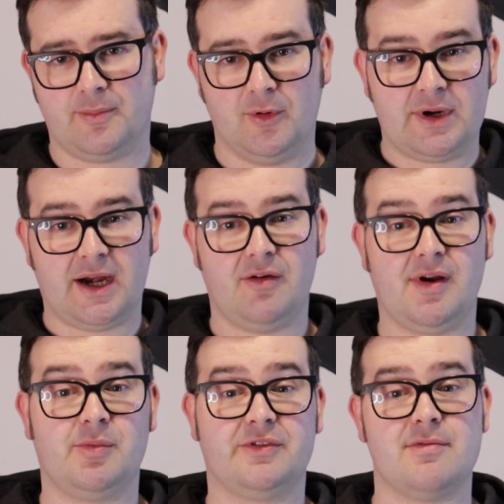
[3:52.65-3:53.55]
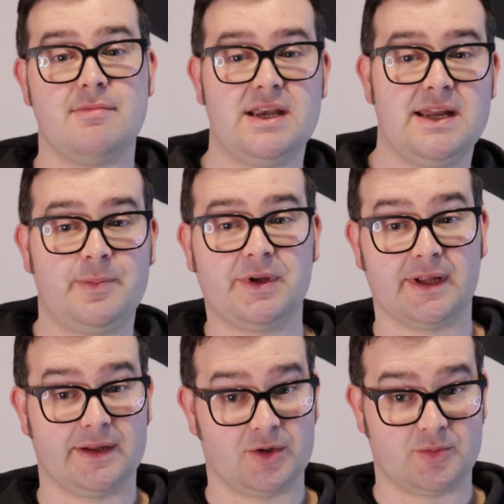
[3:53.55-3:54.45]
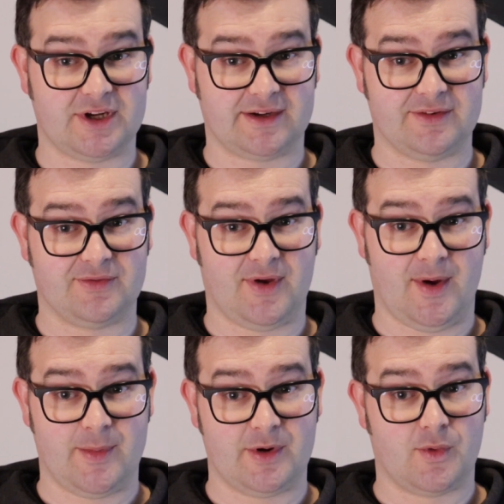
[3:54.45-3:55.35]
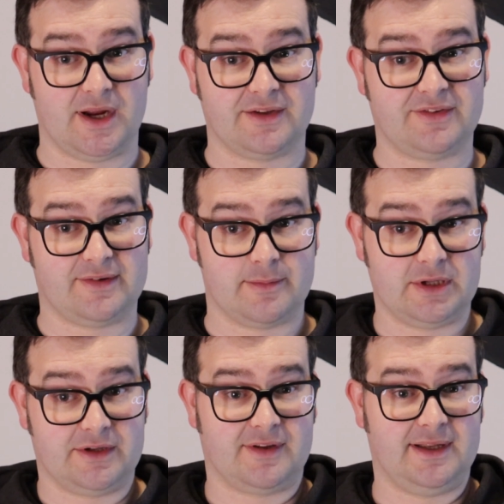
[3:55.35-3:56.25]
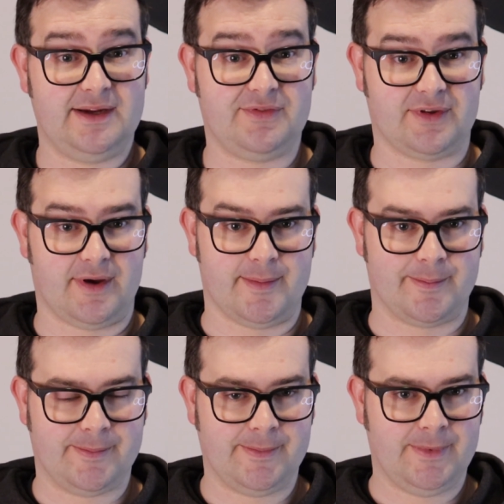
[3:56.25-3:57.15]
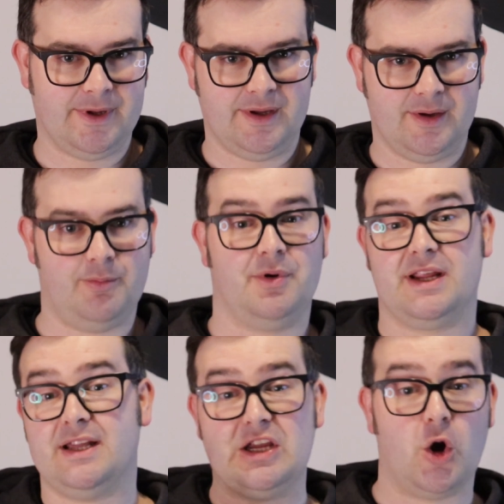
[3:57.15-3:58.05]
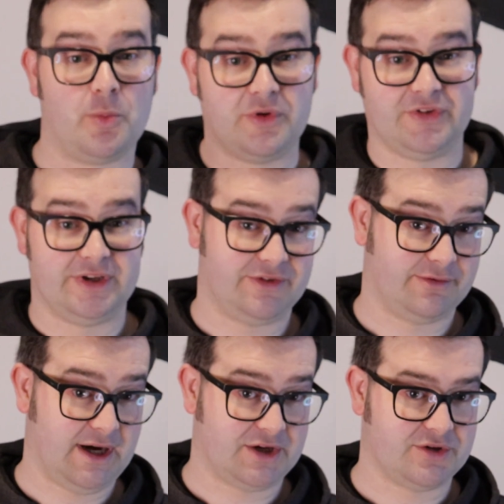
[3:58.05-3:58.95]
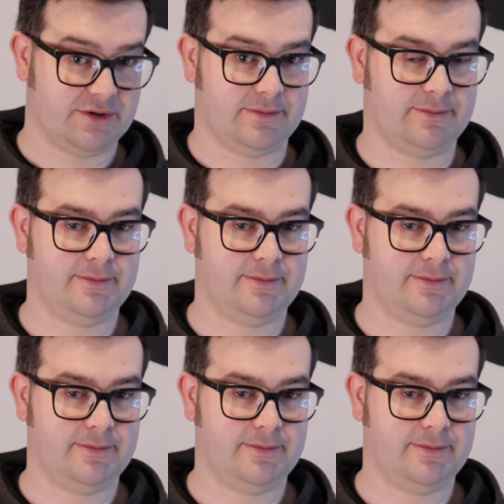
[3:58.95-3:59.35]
but we are able to manipulate the objective time in a way similar to lived time, but in the opposite direction.